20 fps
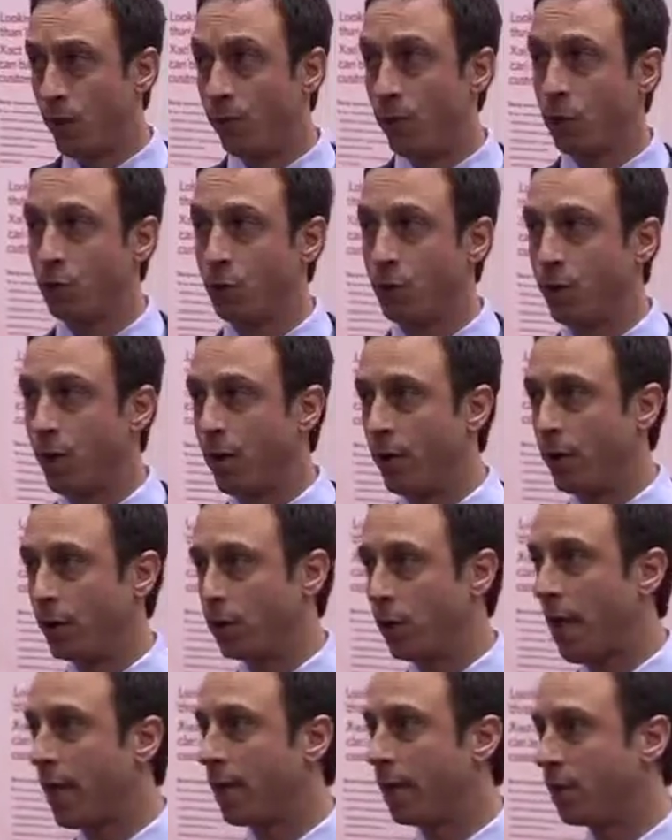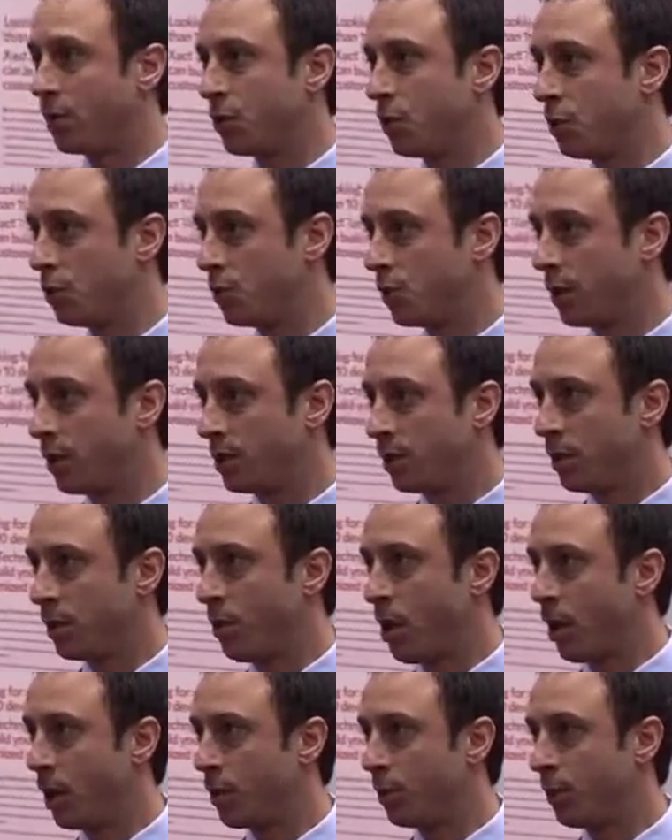revolutionary tracking solution into the
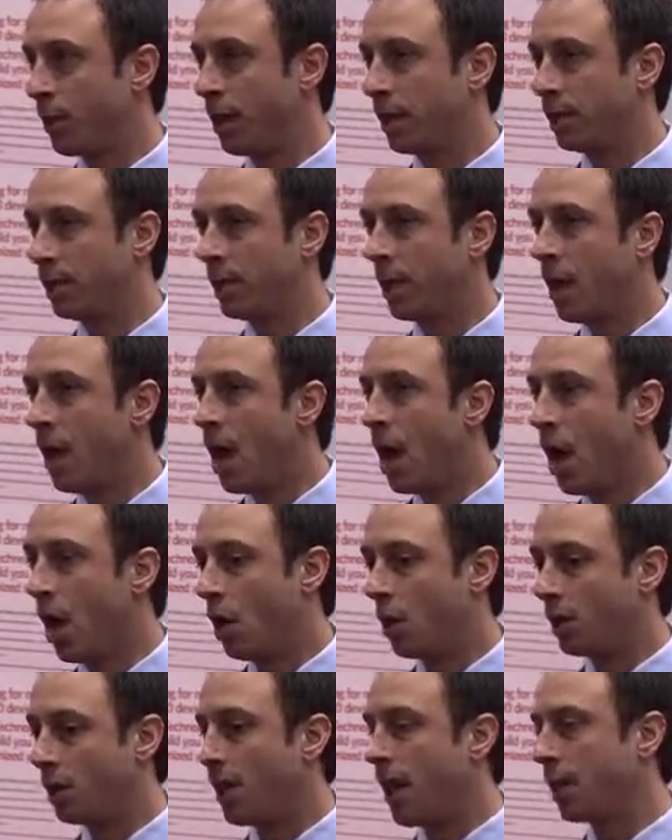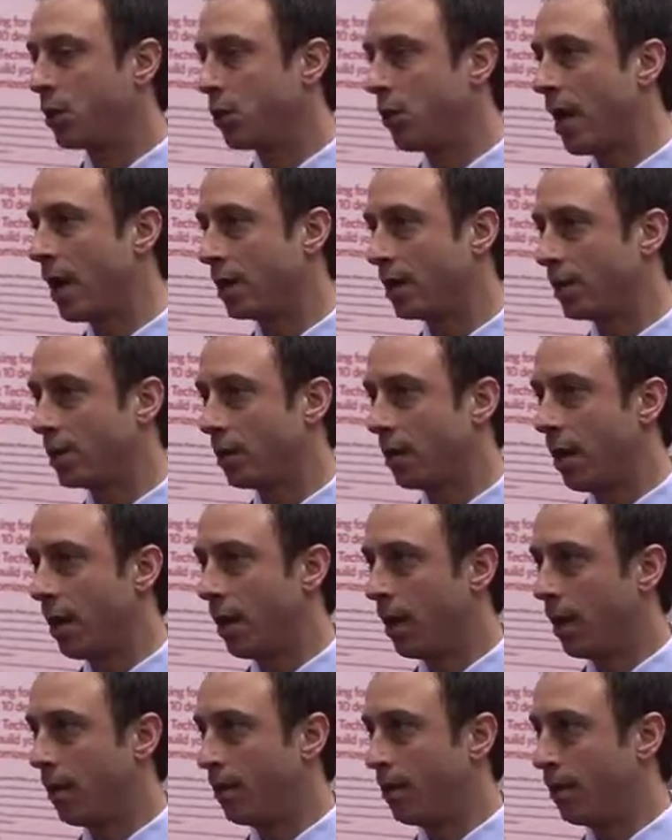marketplace. Our Xact Tracks
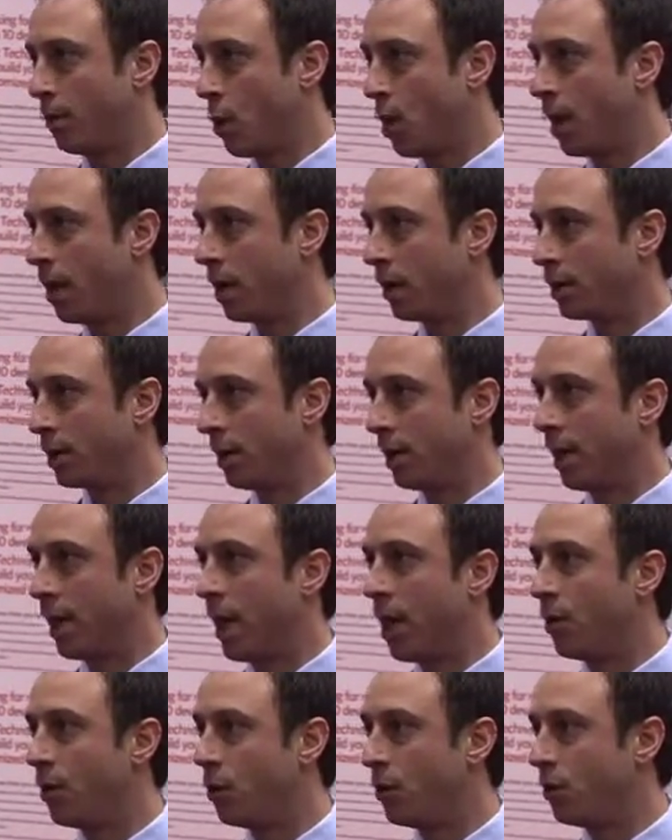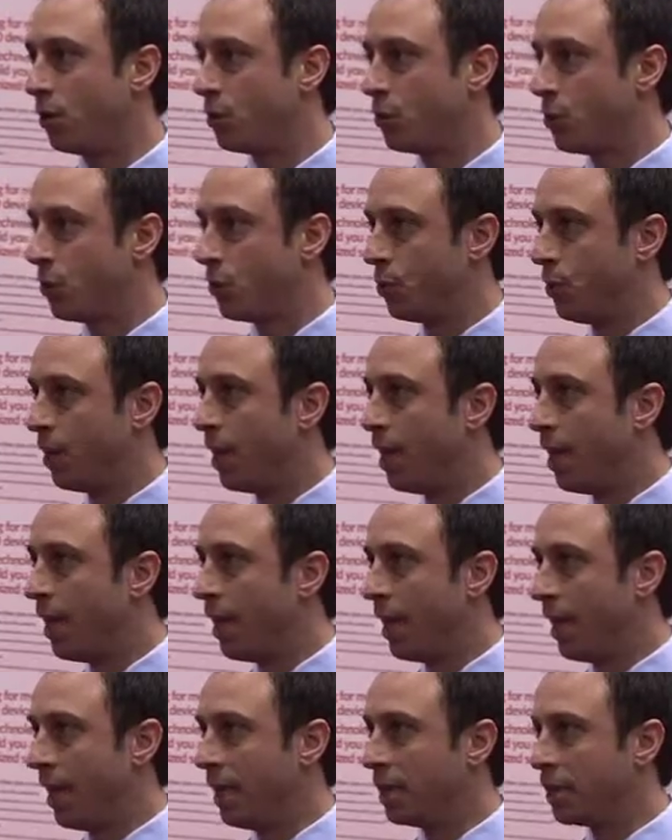uh, products allow you to
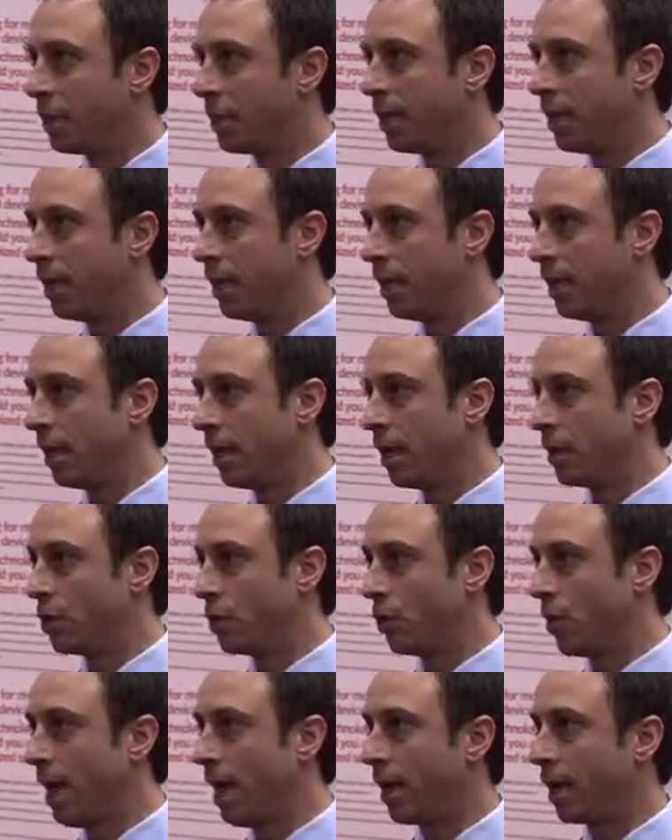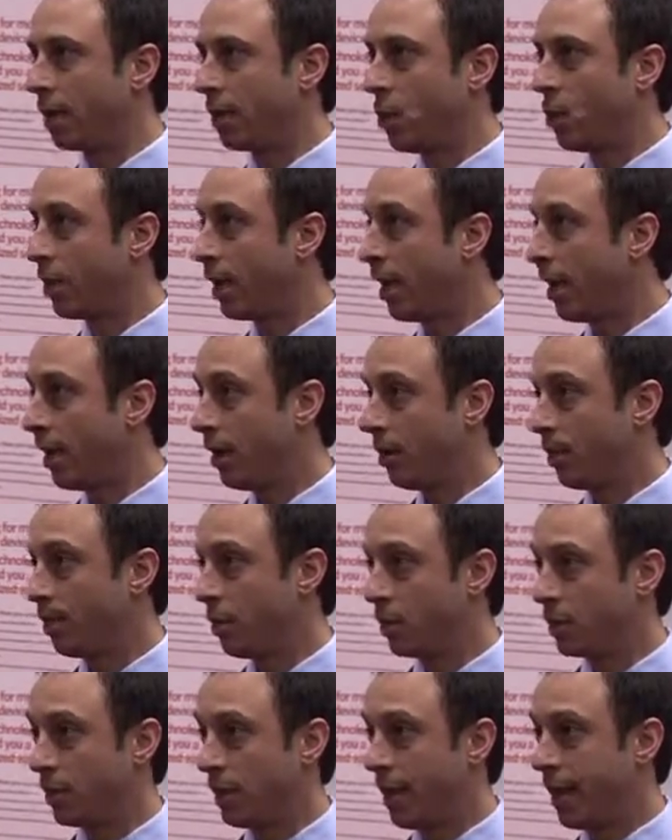easily uh, track, locate,
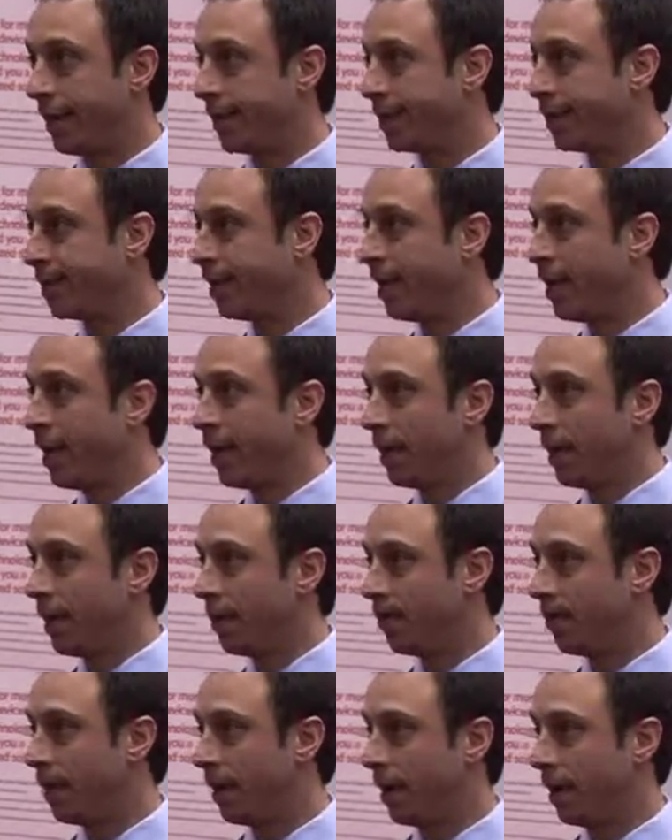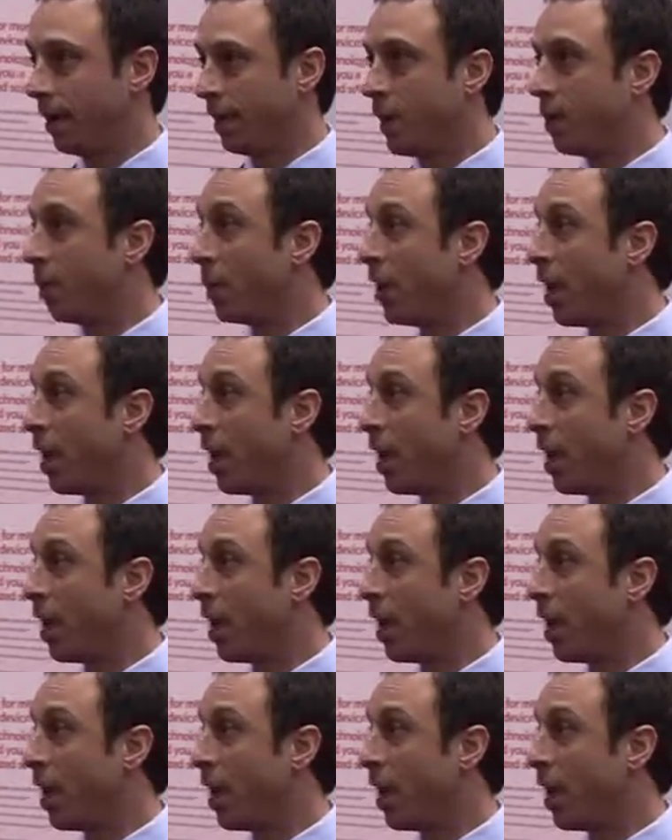protect, keep, uh, keep